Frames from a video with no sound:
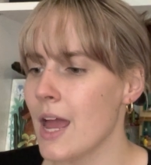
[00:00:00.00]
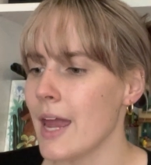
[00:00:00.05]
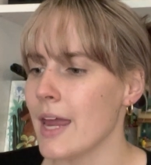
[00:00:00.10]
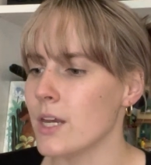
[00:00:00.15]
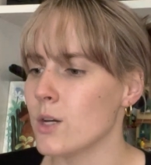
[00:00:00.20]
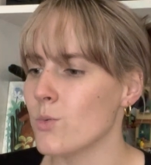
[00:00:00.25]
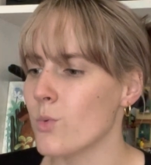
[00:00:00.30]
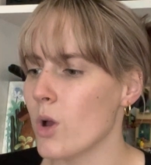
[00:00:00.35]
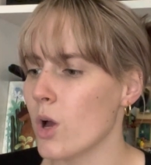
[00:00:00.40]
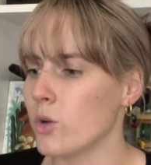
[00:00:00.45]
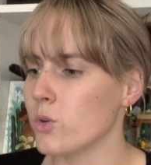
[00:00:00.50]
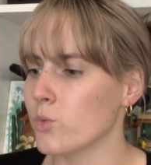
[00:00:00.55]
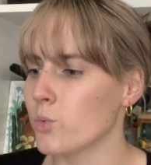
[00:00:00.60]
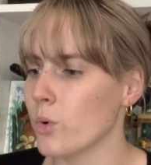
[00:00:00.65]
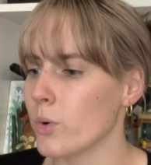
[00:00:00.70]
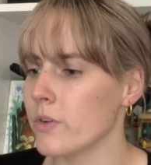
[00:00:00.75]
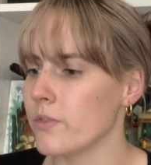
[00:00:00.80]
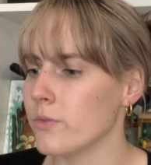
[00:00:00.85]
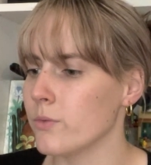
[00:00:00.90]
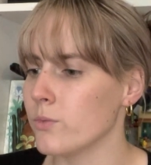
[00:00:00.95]
in a world
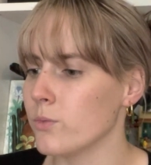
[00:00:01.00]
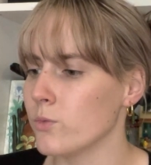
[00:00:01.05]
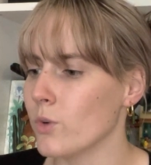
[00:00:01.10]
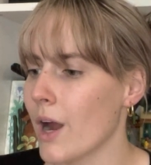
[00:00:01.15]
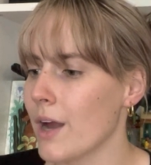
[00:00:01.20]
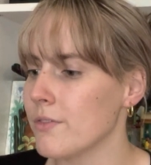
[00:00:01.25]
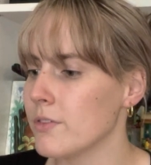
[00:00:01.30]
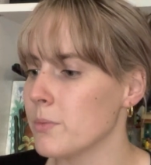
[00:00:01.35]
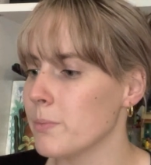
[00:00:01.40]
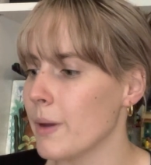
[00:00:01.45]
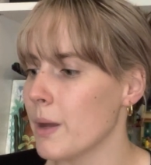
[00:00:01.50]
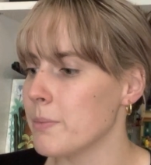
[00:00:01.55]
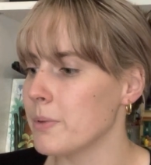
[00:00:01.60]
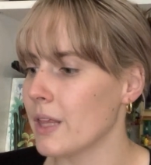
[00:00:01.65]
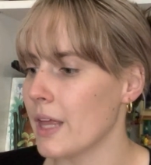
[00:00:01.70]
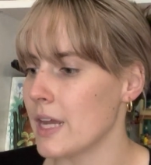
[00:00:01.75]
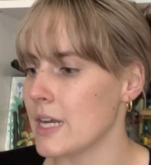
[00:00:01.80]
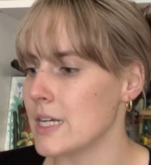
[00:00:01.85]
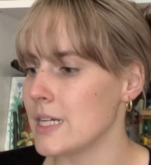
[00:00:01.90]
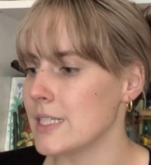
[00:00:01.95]
riven by
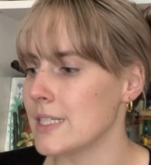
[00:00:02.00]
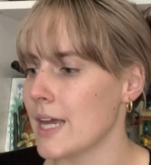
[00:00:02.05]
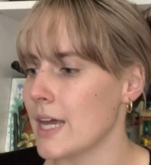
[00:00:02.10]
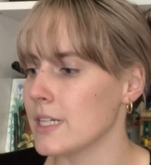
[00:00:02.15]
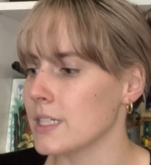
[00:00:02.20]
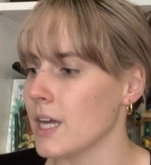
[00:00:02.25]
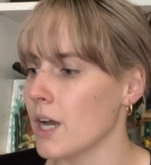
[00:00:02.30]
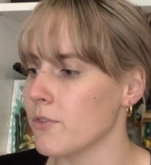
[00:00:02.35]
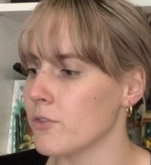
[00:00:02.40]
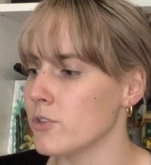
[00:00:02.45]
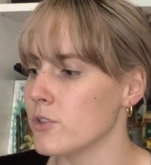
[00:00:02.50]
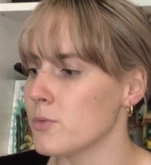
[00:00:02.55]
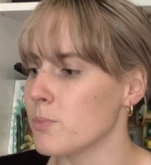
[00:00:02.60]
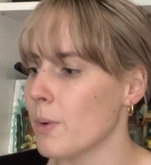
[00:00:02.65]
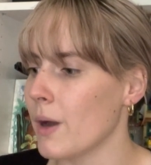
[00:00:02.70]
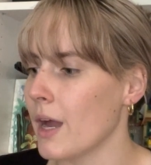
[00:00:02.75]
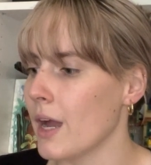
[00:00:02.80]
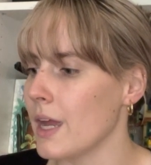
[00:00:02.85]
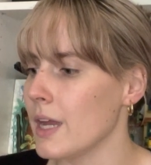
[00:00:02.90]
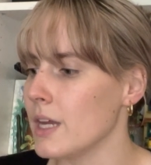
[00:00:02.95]
plagues and governed
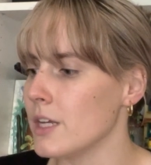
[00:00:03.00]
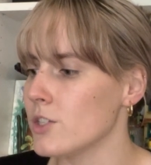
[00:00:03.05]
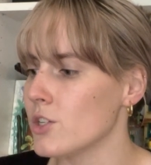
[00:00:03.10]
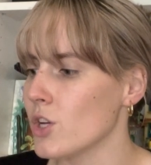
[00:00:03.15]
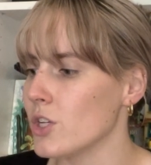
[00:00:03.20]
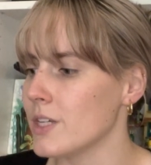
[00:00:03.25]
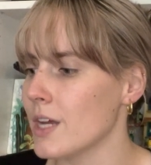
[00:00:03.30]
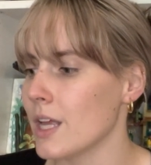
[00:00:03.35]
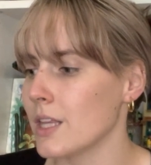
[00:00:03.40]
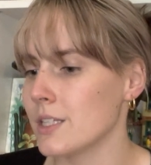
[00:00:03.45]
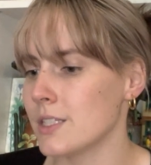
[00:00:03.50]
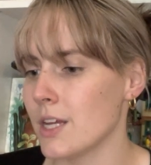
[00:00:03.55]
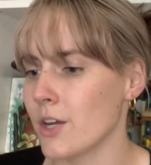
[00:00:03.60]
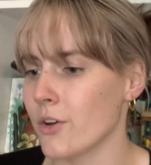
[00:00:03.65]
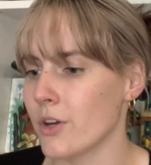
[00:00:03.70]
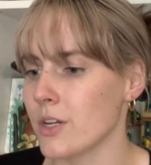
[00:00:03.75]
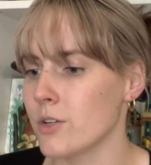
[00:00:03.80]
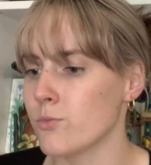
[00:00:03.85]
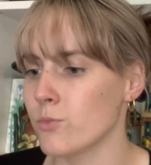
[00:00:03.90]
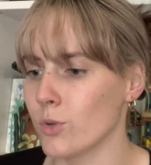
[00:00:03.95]
by
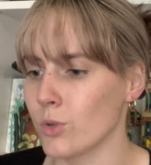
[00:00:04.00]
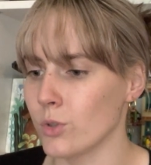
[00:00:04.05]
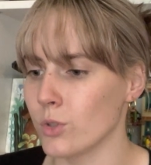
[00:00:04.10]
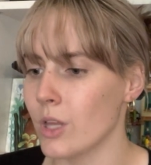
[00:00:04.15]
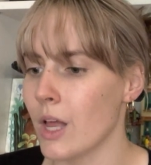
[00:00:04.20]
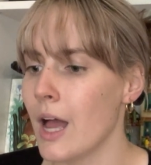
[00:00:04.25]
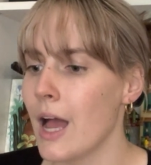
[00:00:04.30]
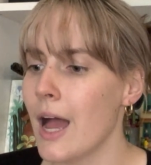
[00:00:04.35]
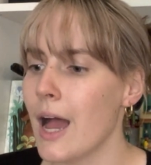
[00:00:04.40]
totalitarian rule,